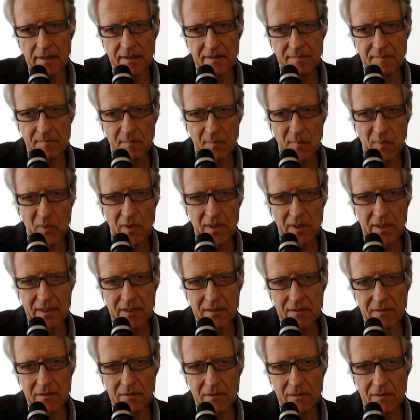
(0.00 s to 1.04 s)
is
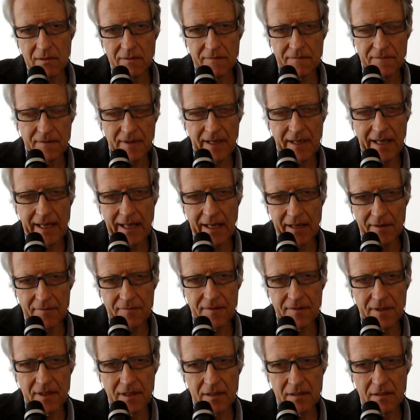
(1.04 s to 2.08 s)
part of
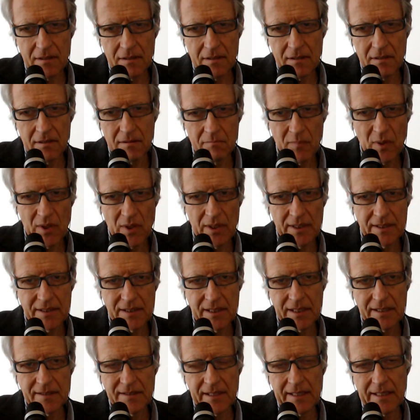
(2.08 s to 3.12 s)
African
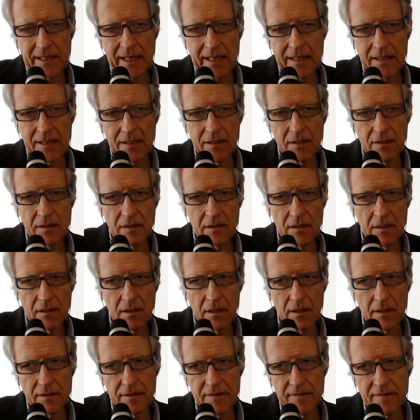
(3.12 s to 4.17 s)
politics. And
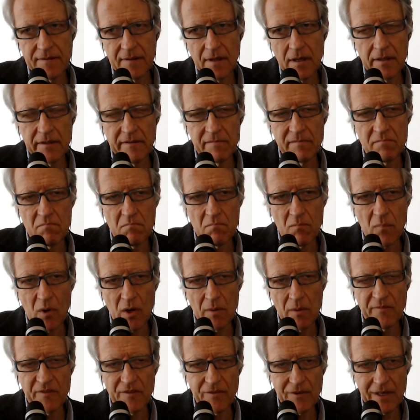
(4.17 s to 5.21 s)
this kind of
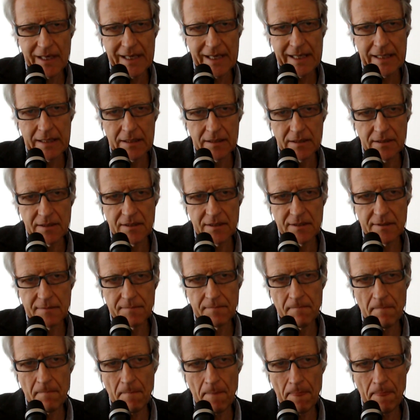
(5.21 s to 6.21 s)
mob violence